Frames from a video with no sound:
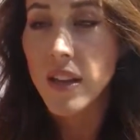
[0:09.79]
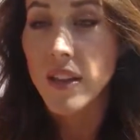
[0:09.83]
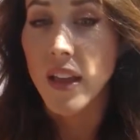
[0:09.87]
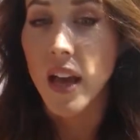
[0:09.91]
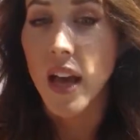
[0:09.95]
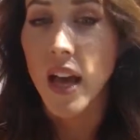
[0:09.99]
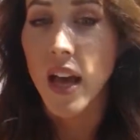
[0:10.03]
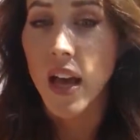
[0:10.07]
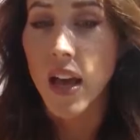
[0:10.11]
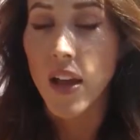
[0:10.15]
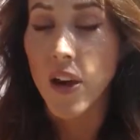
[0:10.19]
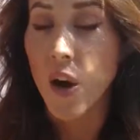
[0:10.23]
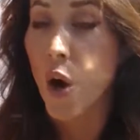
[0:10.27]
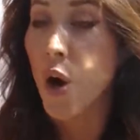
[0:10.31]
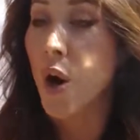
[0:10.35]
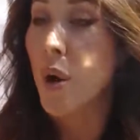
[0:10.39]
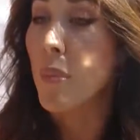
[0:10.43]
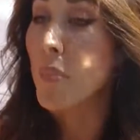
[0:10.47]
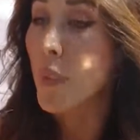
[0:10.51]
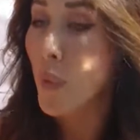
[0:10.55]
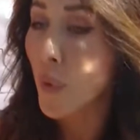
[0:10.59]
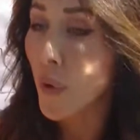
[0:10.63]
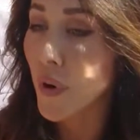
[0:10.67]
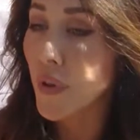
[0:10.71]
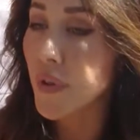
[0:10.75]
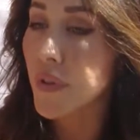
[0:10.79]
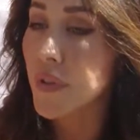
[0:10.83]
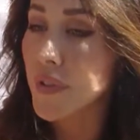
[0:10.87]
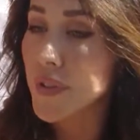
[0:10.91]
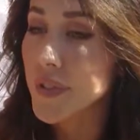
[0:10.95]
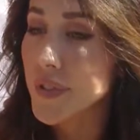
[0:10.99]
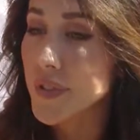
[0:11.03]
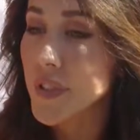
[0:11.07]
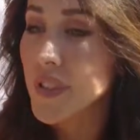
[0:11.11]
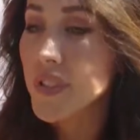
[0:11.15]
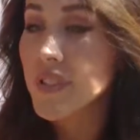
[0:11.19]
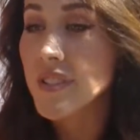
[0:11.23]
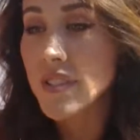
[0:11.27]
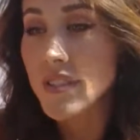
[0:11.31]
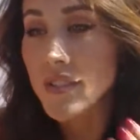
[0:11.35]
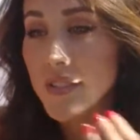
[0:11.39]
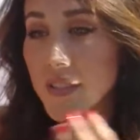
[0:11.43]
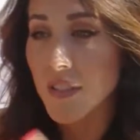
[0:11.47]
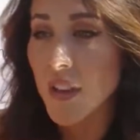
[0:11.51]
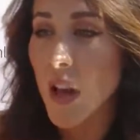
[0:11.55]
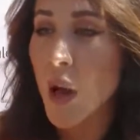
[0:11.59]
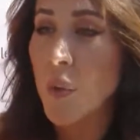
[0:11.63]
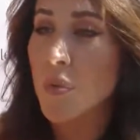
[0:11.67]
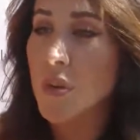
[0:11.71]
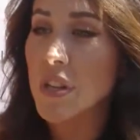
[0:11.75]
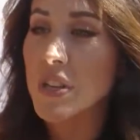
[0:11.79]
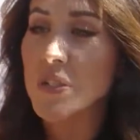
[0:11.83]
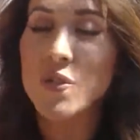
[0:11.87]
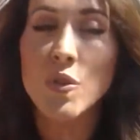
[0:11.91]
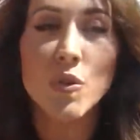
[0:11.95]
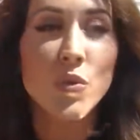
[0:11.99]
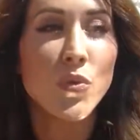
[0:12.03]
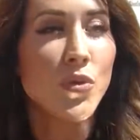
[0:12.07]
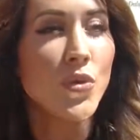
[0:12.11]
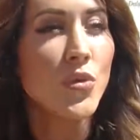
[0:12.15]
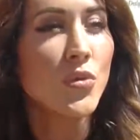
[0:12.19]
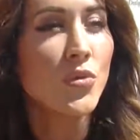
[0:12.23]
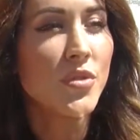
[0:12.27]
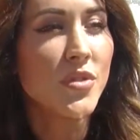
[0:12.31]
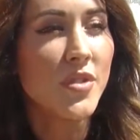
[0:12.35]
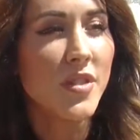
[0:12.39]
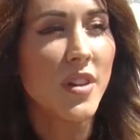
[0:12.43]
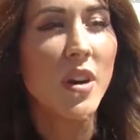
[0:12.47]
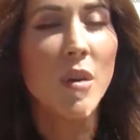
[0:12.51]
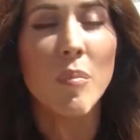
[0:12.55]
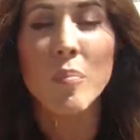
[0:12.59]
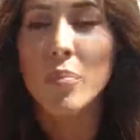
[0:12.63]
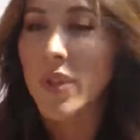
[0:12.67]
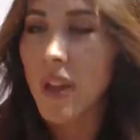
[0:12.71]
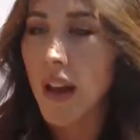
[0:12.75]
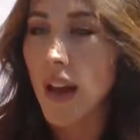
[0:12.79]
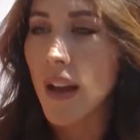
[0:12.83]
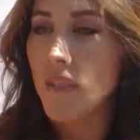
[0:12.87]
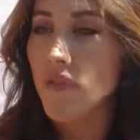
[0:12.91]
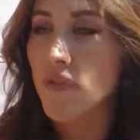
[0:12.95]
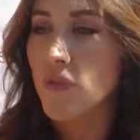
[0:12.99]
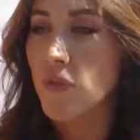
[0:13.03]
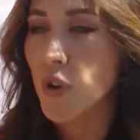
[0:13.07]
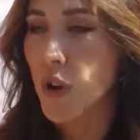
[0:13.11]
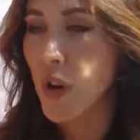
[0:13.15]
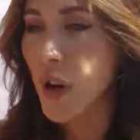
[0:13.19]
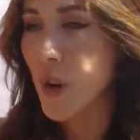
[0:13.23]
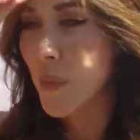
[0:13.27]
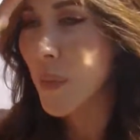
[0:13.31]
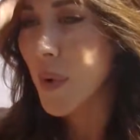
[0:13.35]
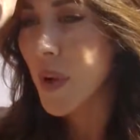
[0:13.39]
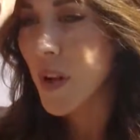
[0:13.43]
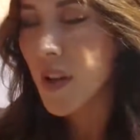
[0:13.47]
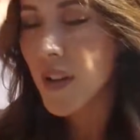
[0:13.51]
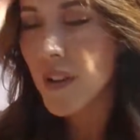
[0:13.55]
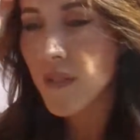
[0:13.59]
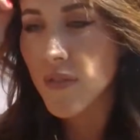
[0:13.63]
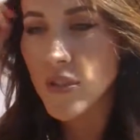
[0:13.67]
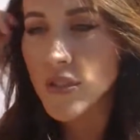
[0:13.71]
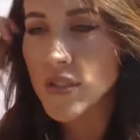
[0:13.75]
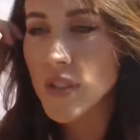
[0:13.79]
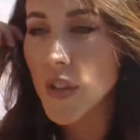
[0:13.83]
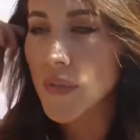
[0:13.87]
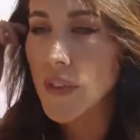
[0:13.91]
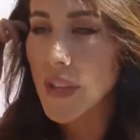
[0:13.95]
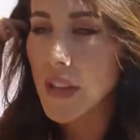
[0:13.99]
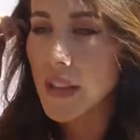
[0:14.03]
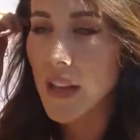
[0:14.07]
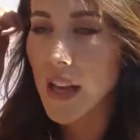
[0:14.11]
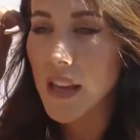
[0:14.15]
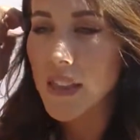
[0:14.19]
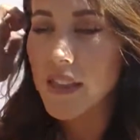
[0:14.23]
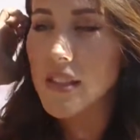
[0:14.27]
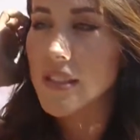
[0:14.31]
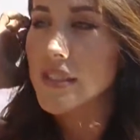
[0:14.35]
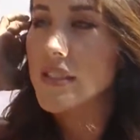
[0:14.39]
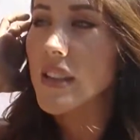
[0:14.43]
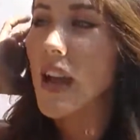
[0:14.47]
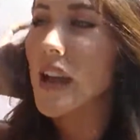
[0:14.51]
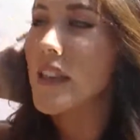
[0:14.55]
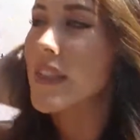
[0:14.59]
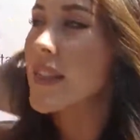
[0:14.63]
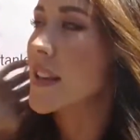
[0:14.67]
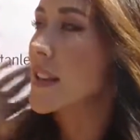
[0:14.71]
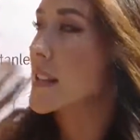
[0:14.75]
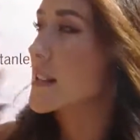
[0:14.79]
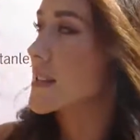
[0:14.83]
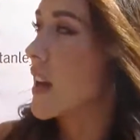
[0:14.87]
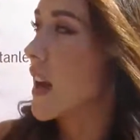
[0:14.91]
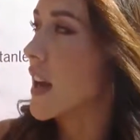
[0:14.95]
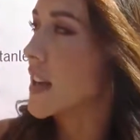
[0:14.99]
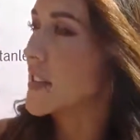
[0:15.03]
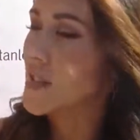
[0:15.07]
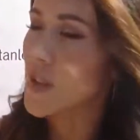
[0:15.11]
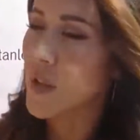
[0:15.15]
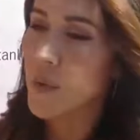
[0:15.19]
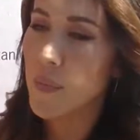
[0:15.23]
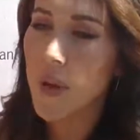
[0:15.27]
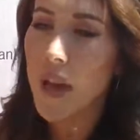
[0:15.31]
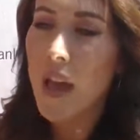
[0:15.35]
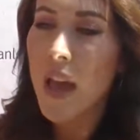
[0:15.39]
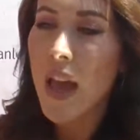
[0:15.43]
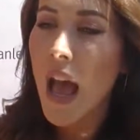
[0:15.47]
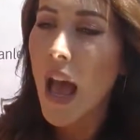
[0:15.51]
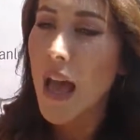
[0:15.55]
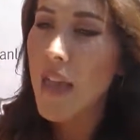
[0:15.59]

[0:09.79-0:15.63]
that are important to celebrities who use their platform for something like this, I think is awesome.